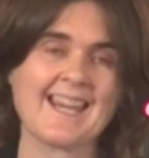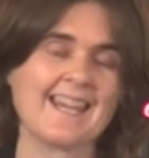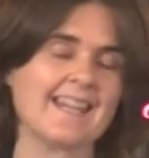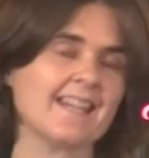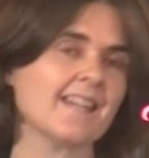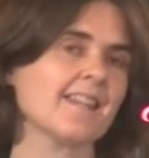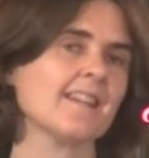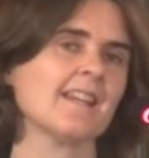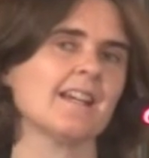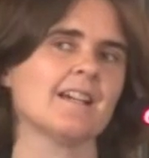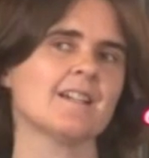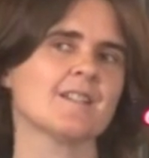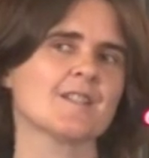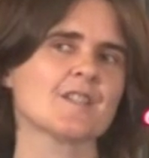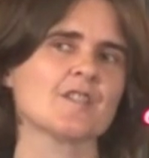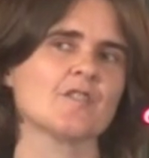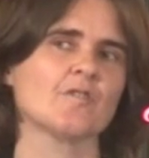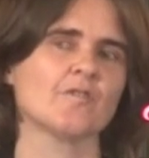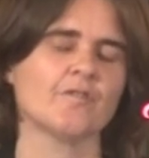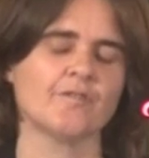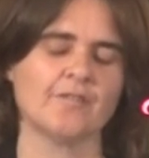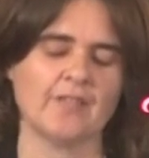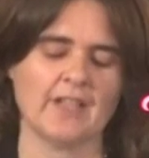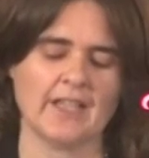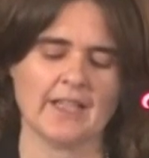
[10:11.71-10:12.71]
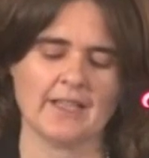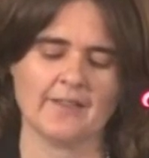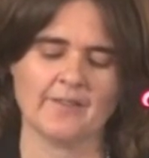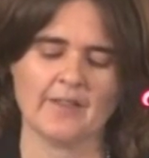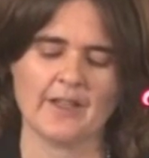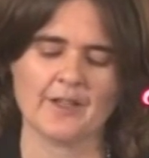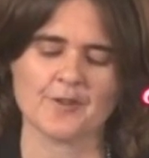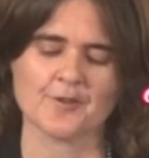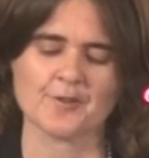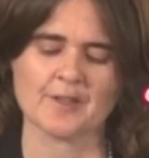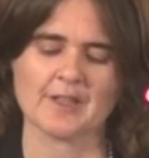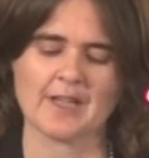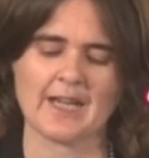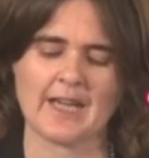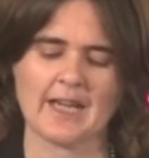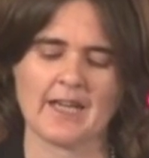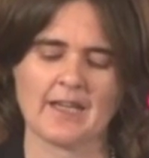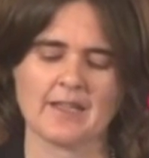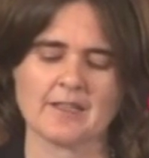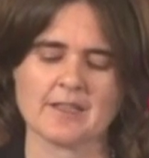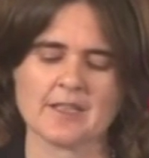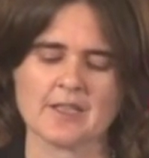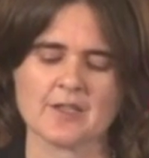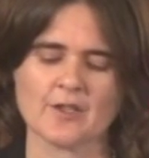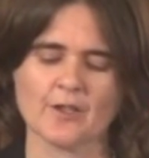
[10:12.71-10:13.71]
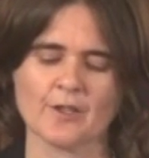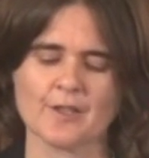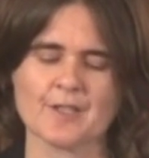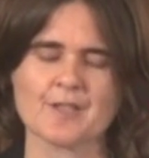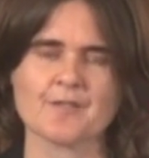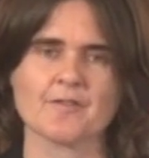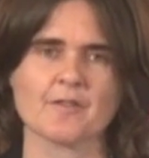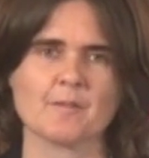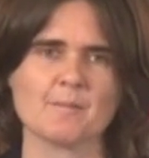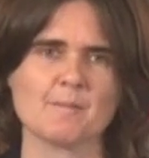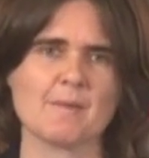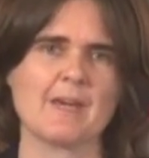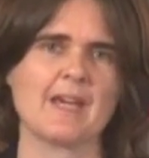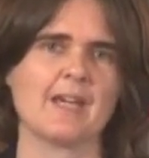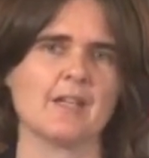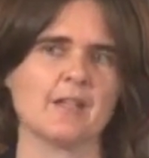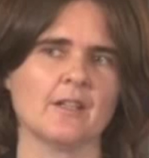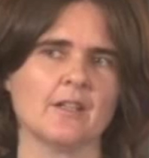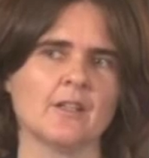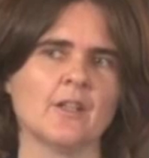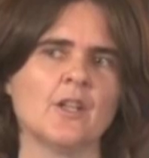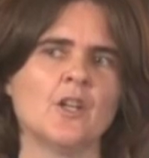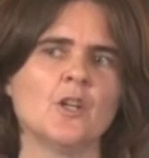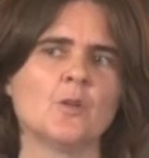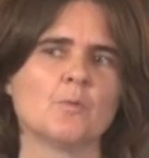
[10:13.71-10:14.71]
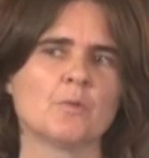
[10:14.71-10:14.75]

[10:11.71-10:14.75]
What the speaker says: $8,580 for men,